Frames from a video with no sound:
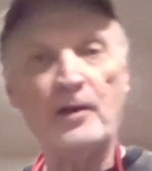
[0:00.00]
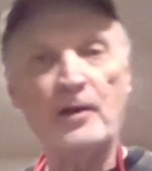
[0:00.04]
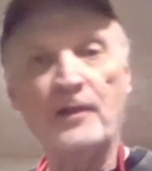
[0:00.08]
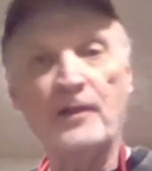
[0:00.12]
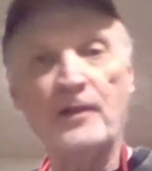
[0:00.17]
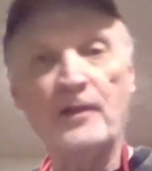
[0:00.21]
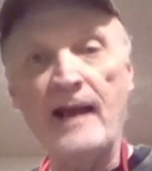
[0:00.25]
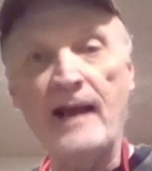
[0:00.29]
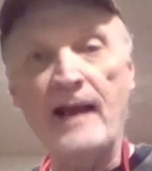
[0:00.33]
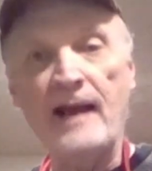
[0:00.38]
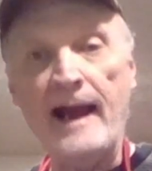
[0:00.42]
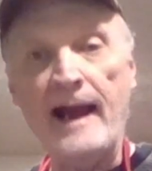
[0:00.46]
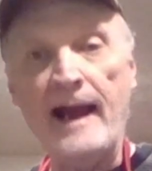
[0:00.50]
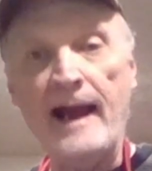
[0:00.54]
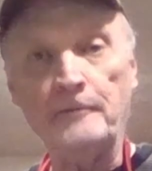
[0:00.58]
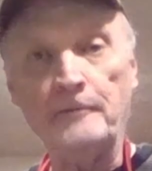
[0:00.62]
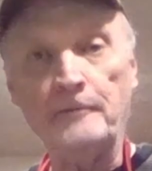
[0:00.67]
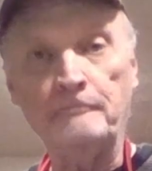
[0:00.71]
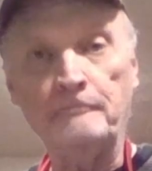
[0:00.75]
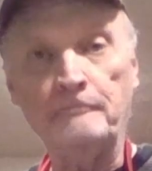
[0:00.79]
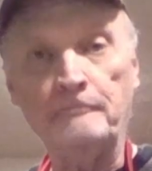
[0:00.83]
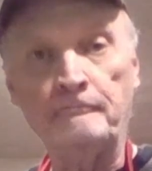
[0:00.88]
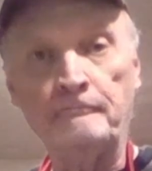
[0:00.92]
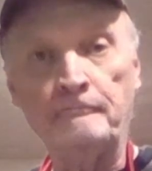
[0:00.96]
Better than
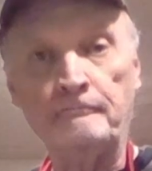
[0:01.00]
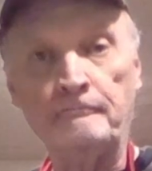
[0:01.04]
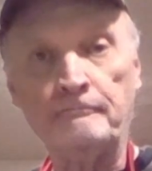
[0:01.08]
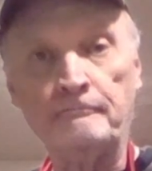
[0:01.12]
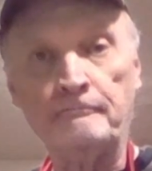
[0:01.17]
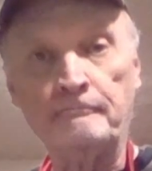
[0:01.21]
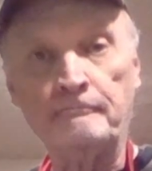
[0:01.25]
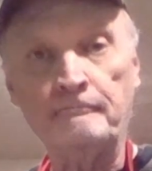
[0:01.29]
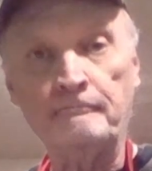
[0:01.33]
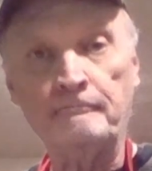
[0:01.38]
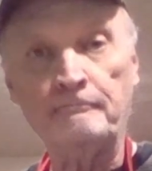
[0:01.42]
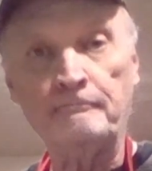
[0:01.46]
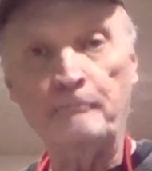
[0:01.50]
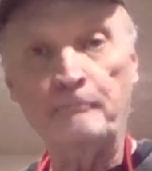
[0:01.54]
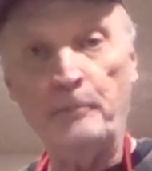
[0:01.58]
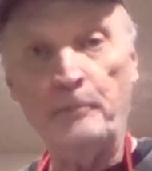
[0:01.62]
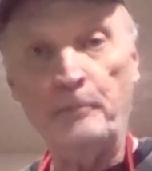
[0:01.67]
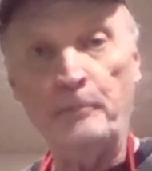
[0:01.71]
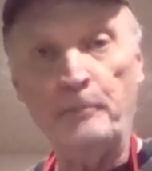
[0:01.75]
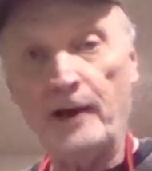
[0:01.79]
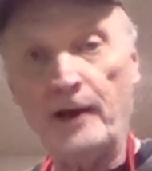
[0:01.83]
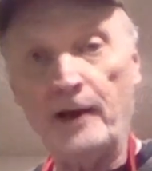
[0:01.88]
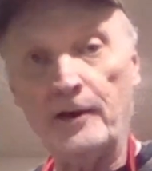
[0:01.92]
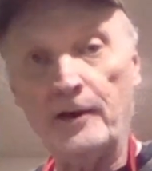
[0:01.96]
that.
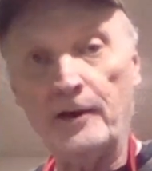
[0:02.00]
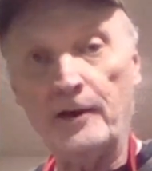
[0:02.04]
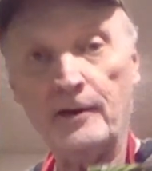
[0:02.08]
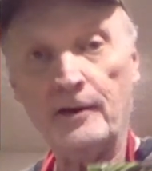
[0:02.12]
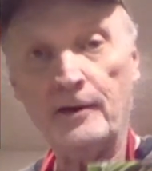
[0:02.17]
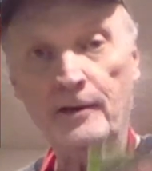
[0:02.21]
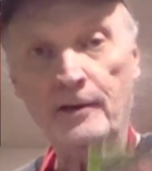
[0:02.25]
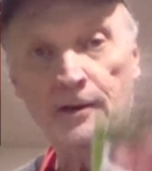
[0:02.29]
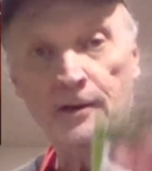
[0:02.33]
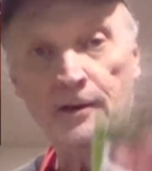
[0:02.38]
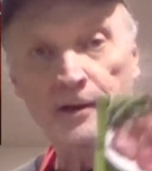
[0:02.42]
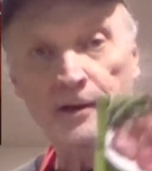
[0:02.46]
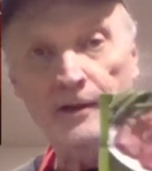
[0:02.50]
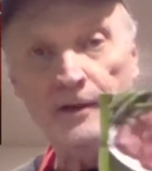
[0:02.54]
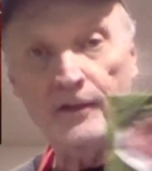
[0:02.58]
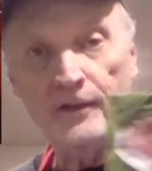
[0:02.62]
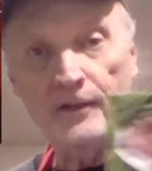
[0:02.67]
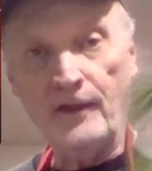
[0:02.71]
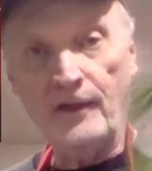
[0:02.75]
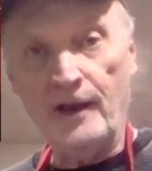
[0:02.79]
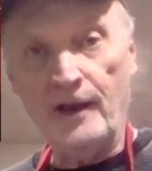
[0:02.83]
Better